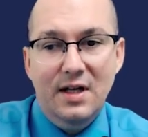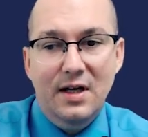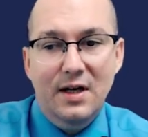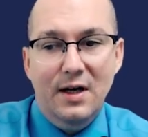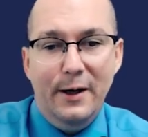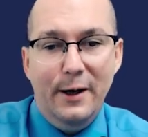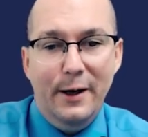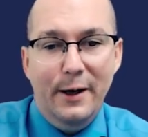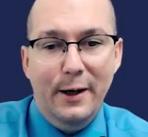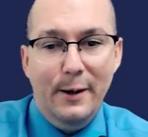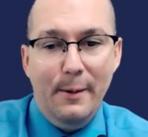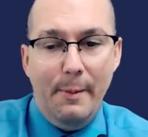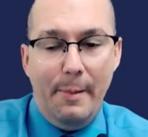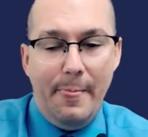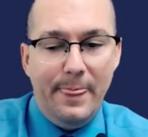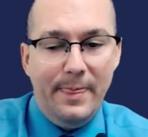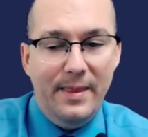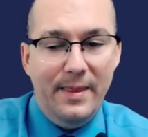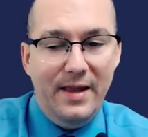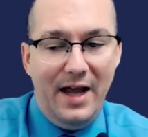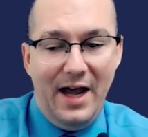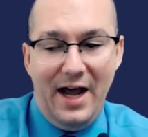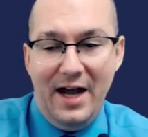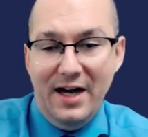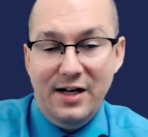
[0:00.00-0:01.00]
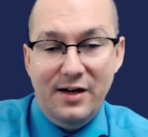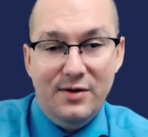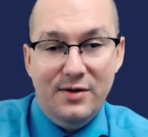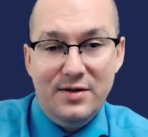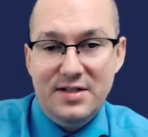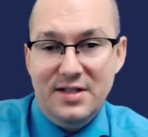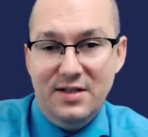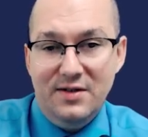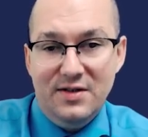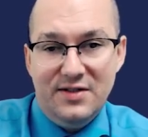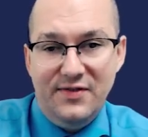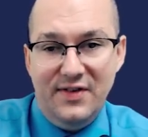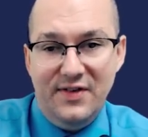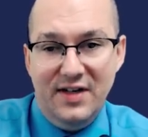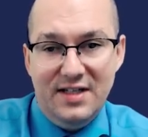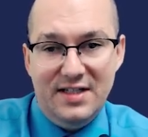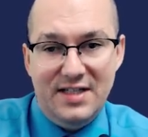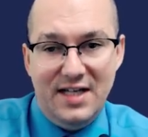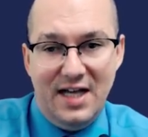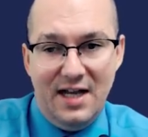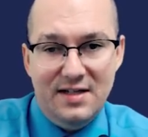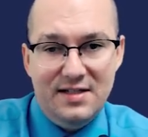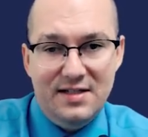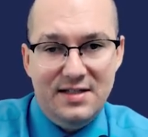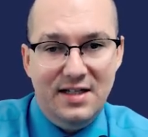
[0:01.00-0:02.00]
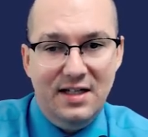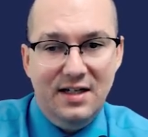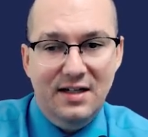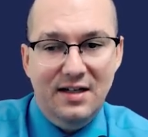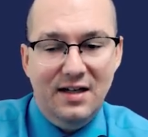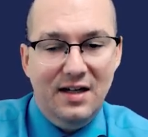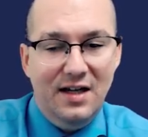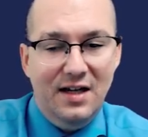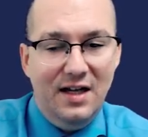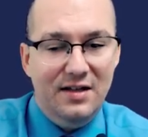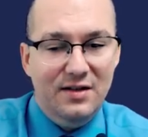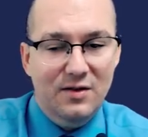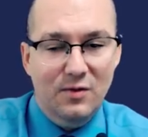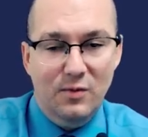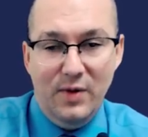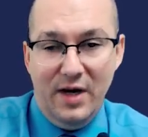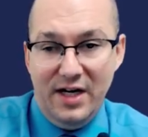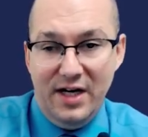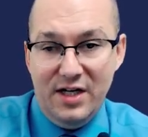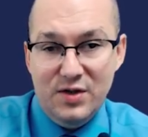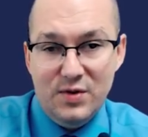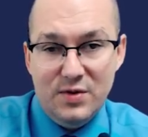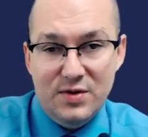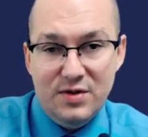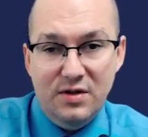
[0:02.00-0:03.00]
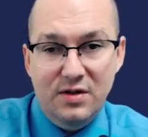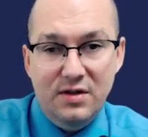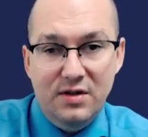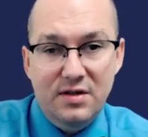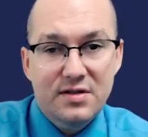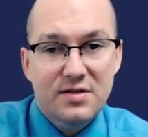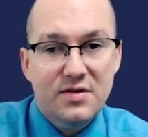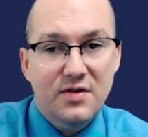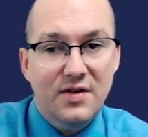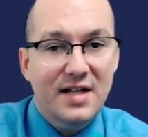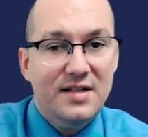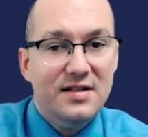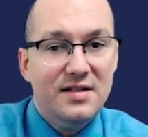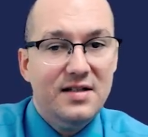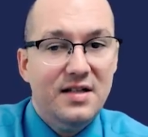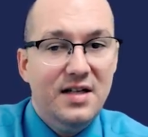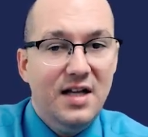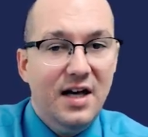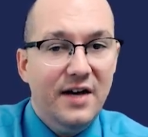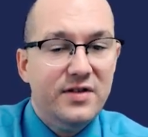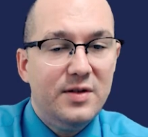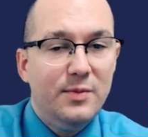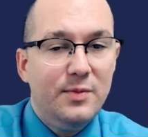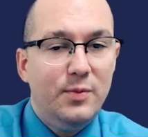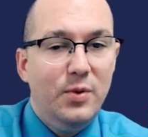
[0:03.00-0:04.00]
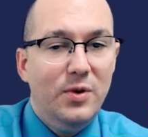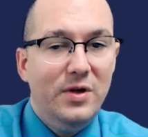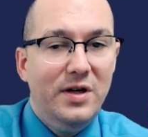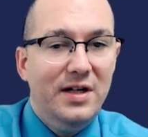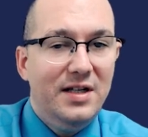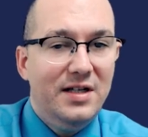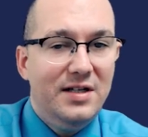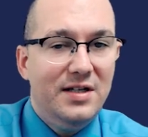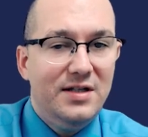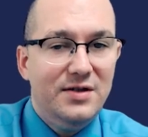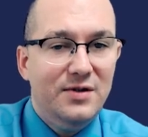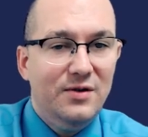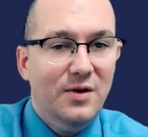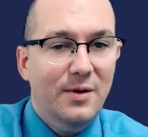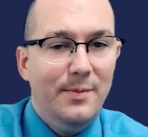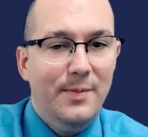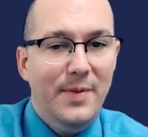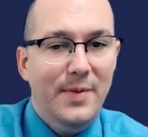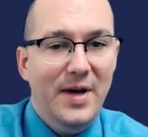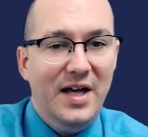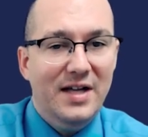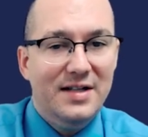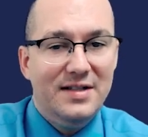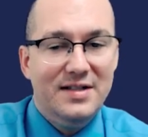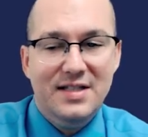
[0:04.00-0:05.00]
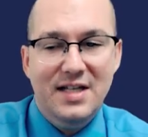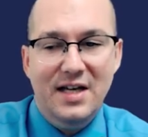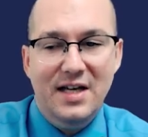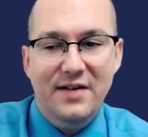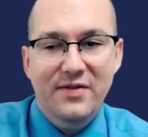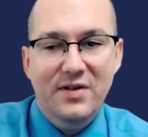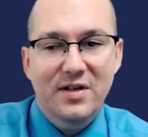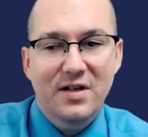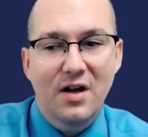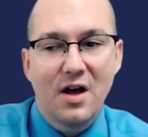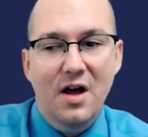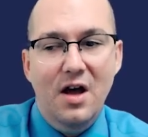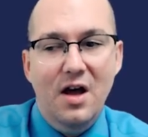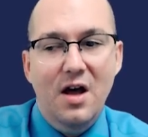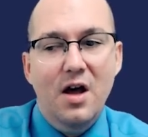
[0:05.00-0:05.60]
The accuracy was fantastic and the range was good, so that's enough to put it into a band 7.